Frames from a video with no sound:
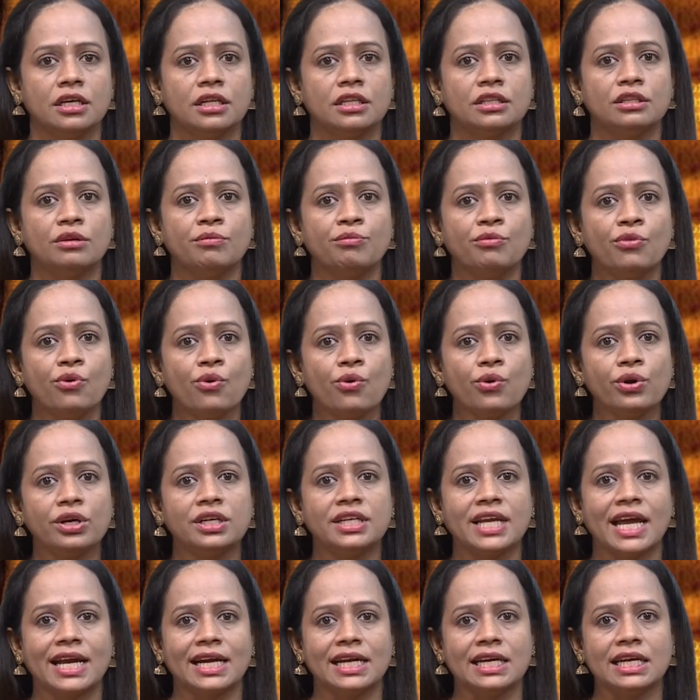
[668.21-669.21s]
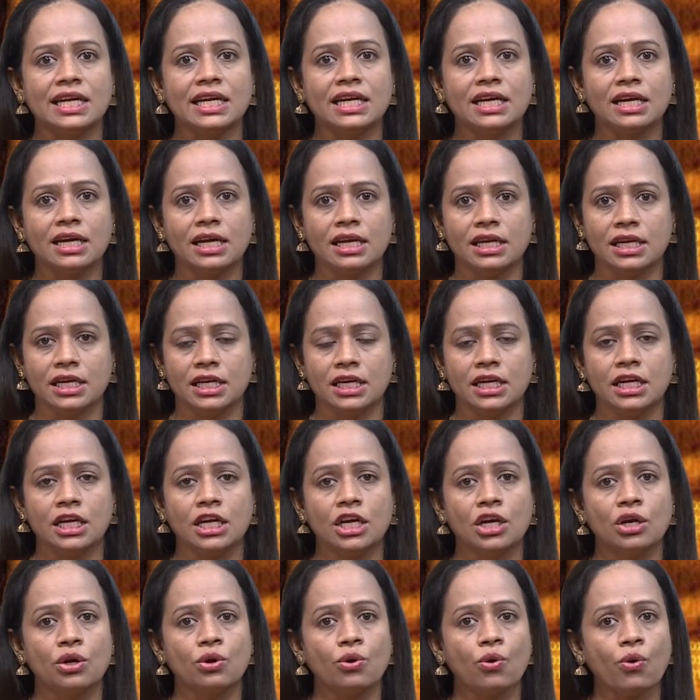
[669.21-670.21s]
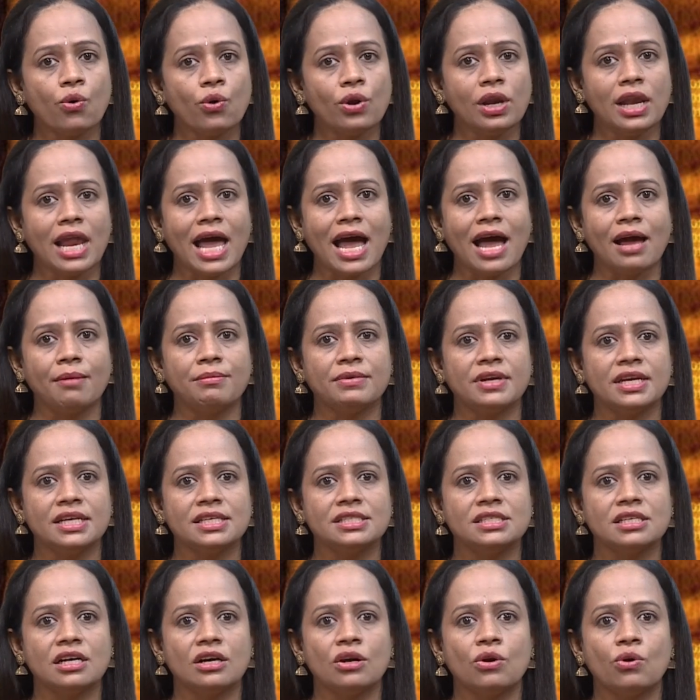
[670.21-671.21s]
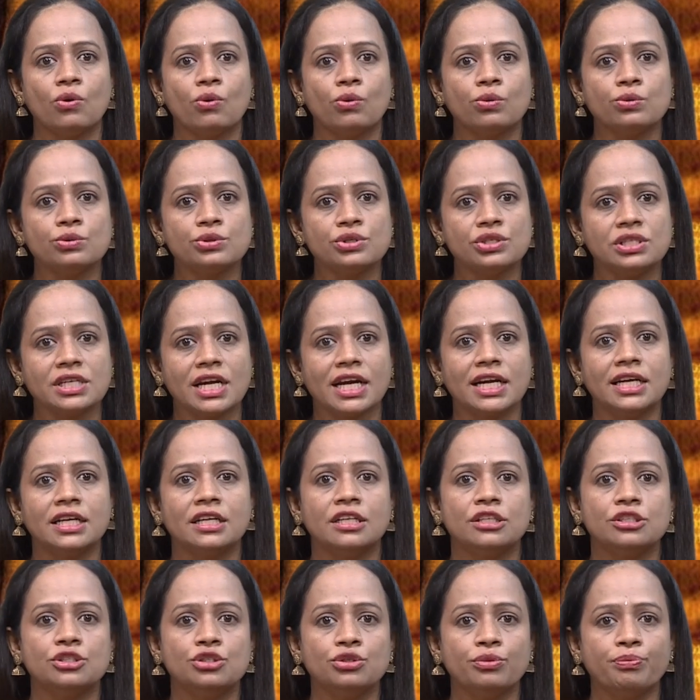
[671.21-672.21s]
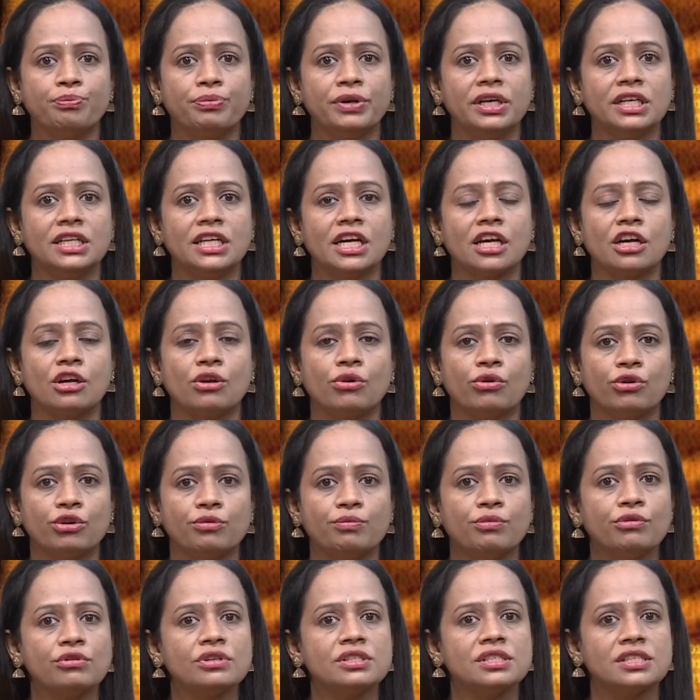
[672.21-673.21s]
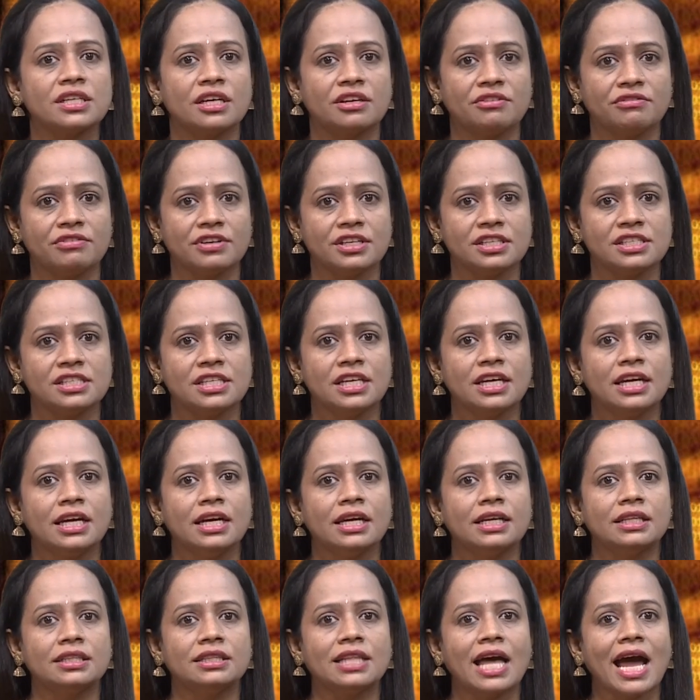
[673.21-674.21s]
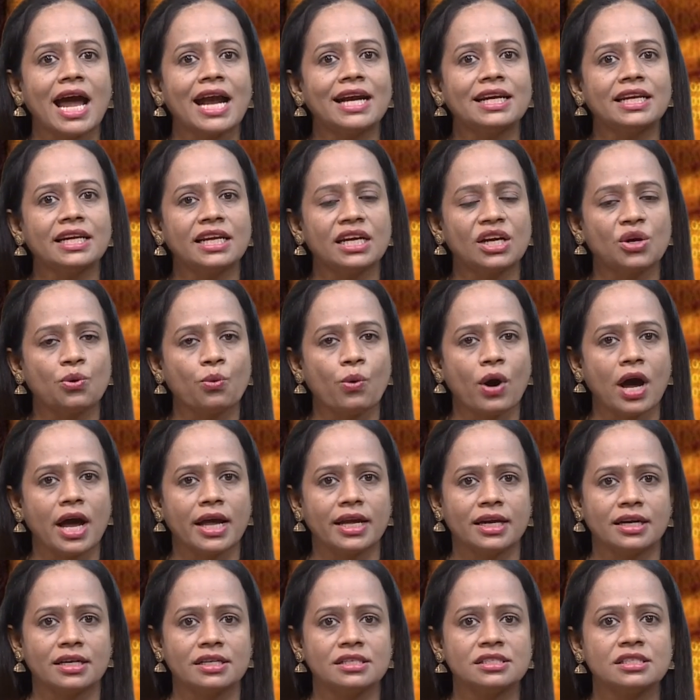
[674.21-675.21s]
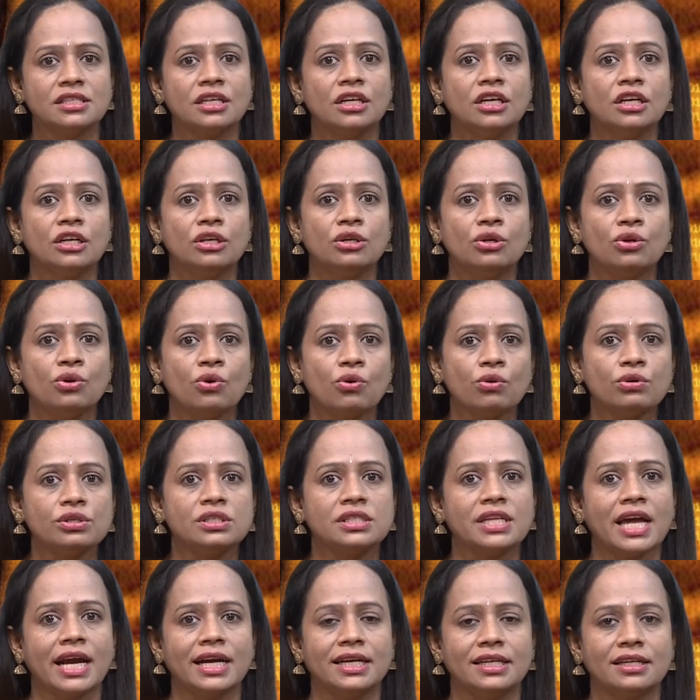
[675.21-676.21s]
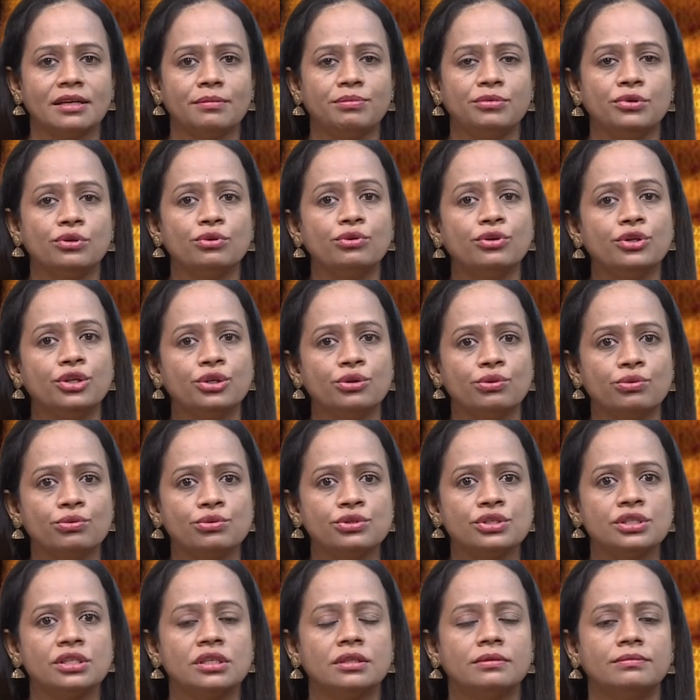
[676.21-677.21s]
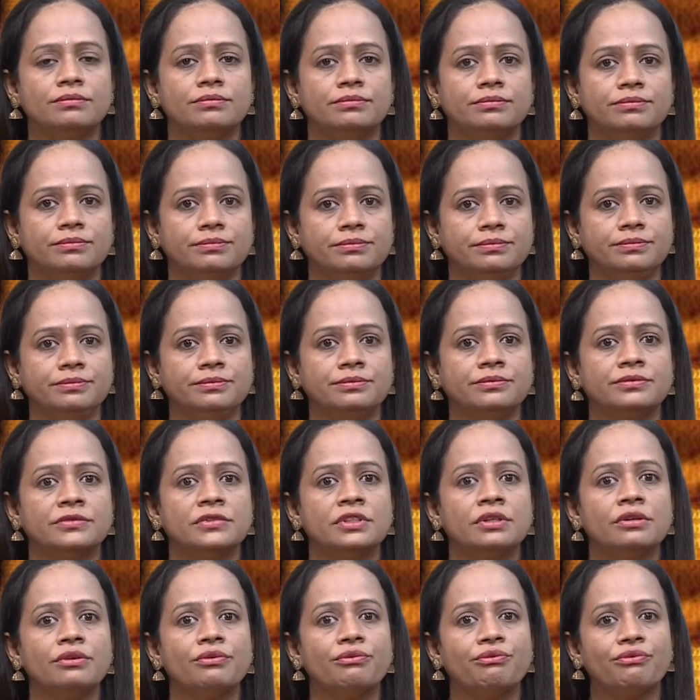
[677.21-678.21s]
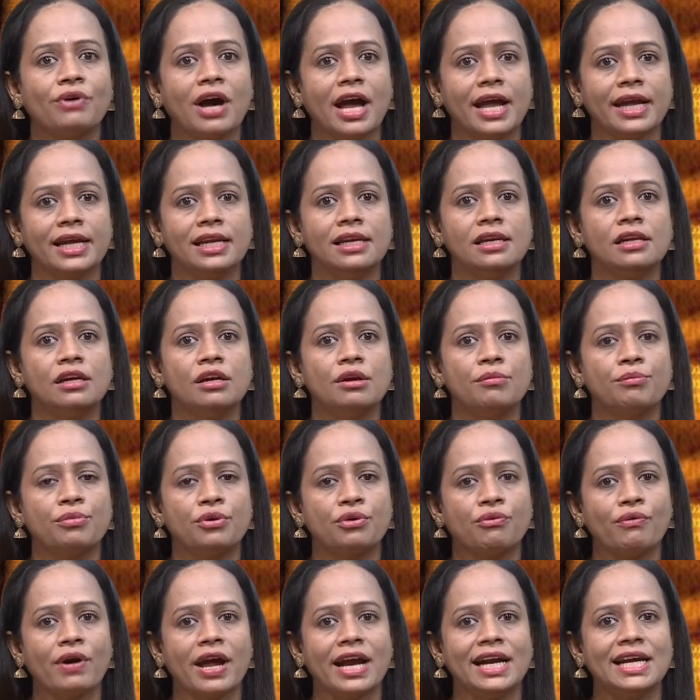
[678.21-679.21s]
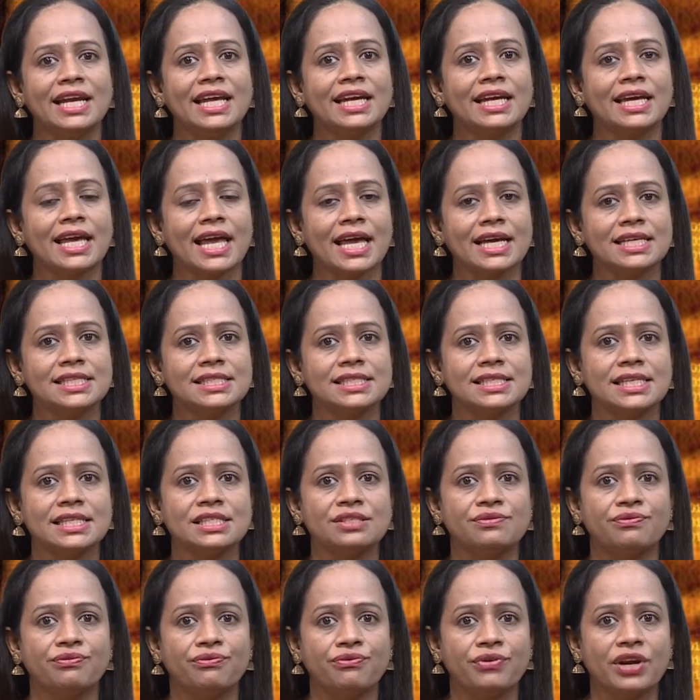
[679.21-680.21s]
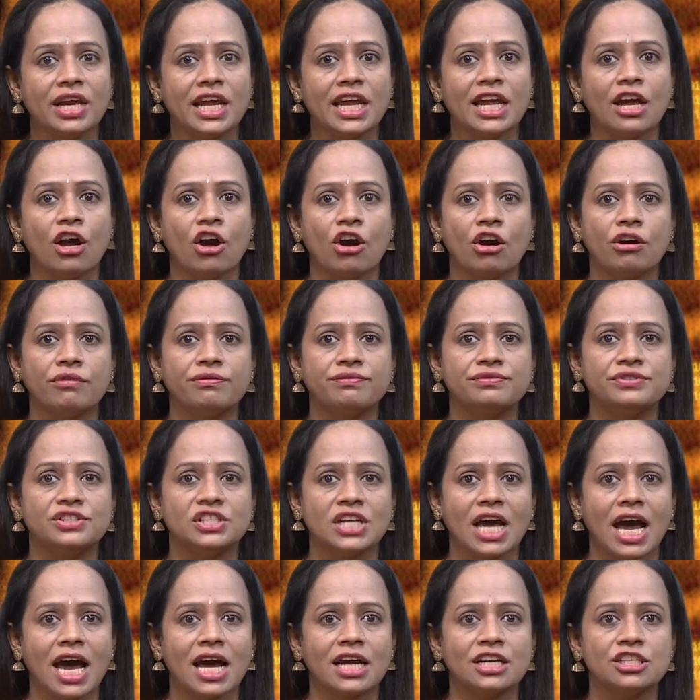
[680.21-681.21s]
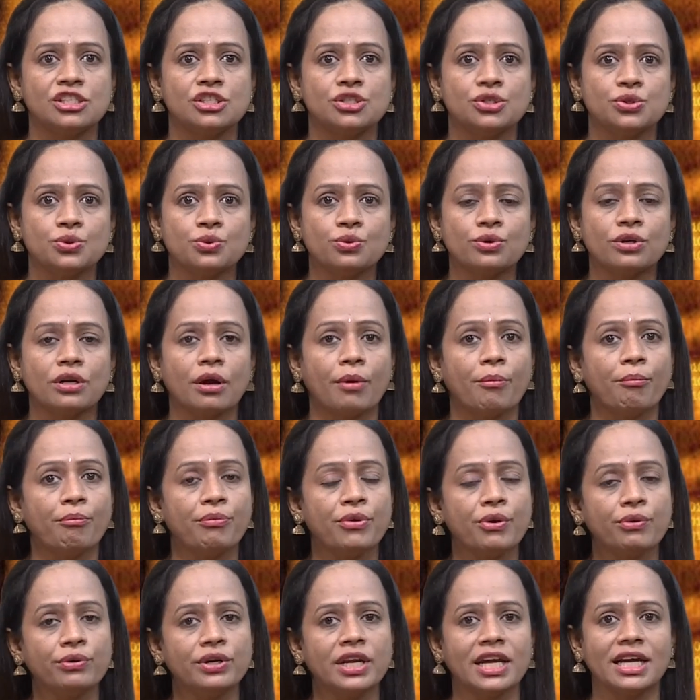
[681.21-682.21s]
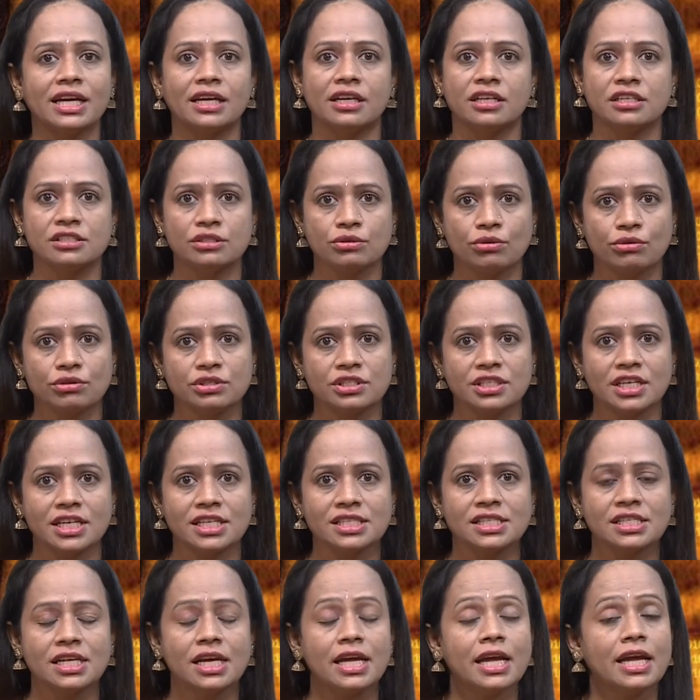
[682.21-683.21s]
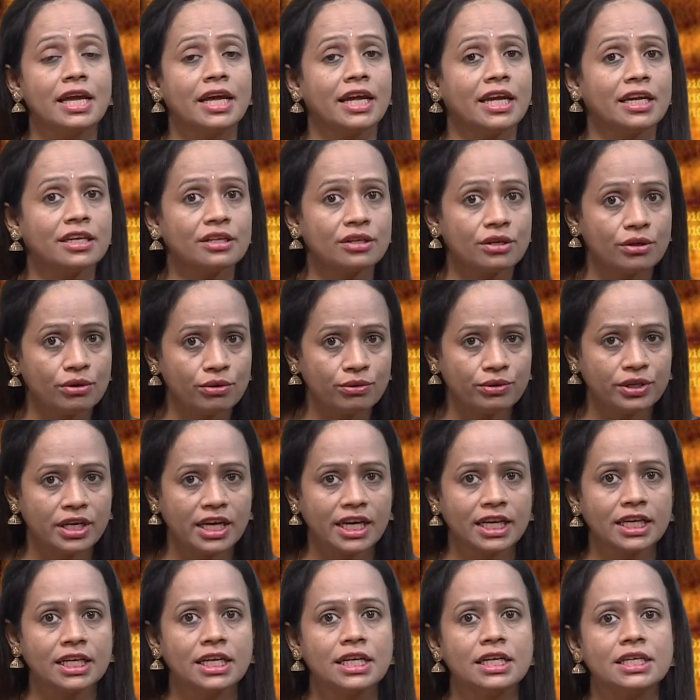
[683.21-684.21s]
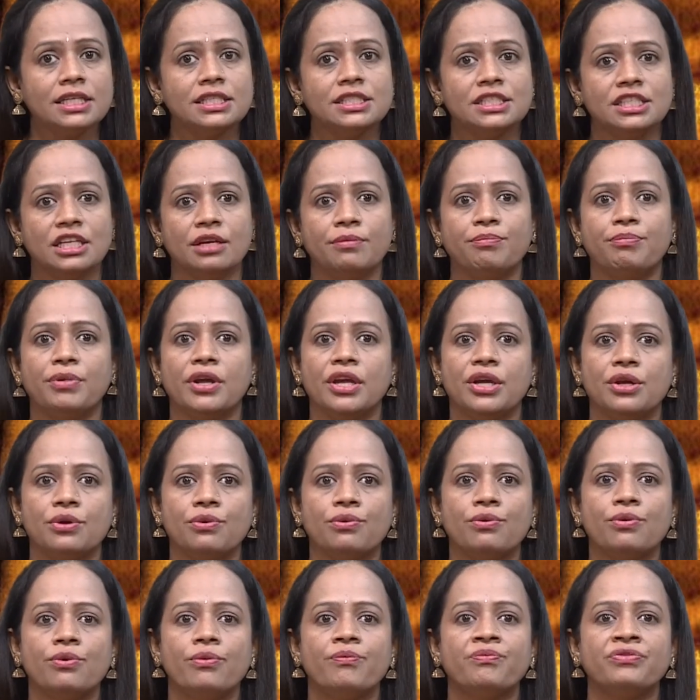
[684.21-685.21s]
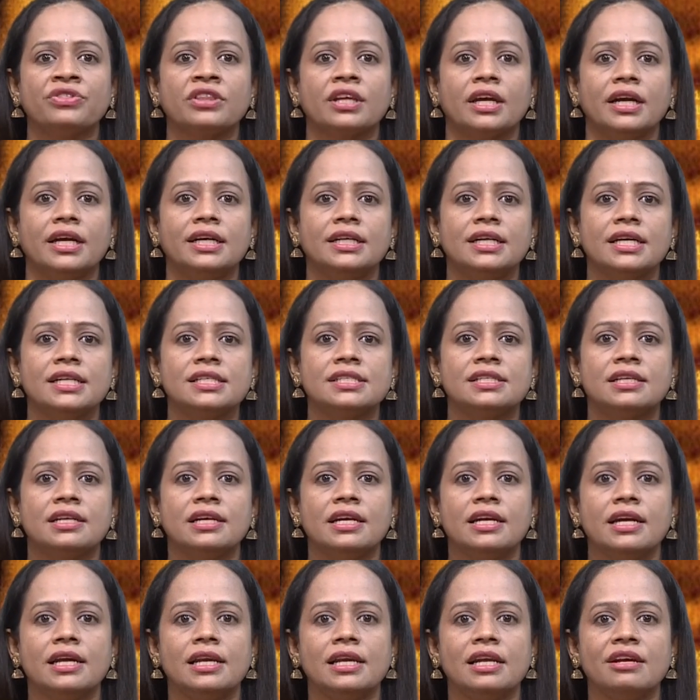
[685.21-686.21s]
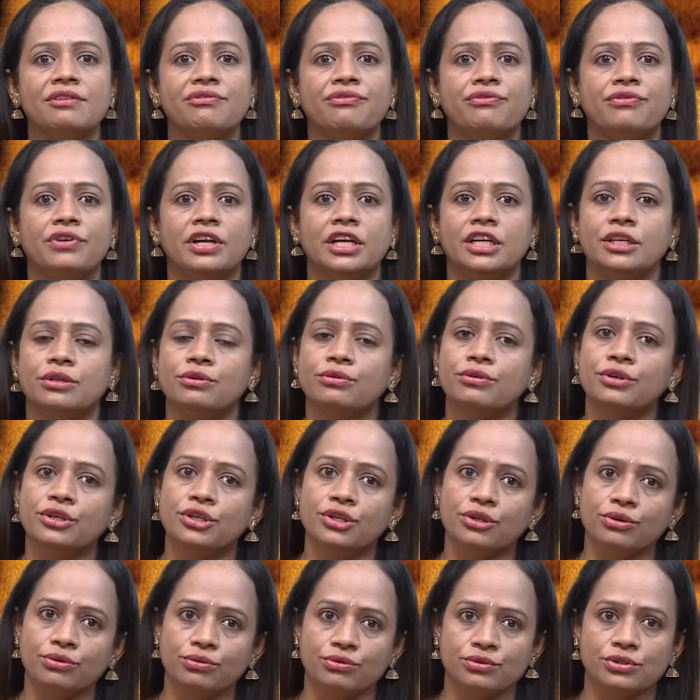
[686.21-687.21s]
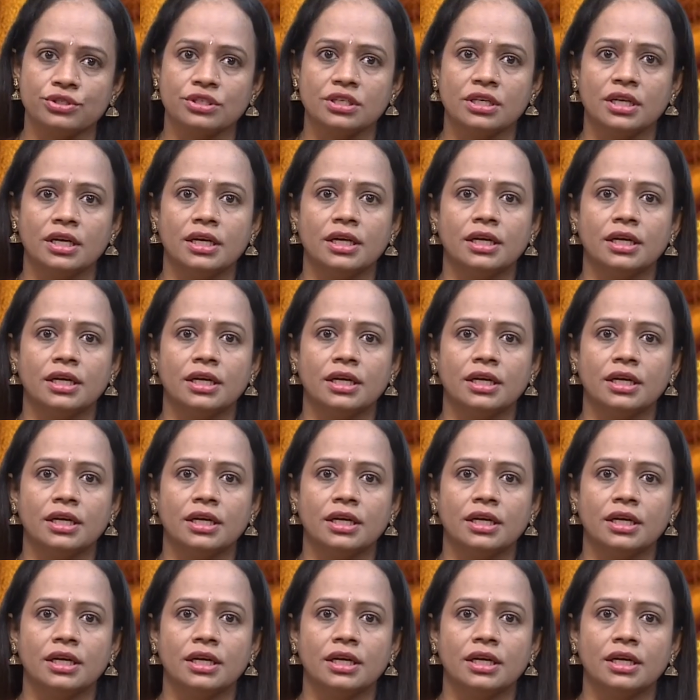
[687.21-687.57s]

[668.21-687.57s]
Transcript: The more technically, Colab is a hosted Jupyter Notebook service that requires no setup to use while providing access free of charge to computing resources including GPU. It is really free to use.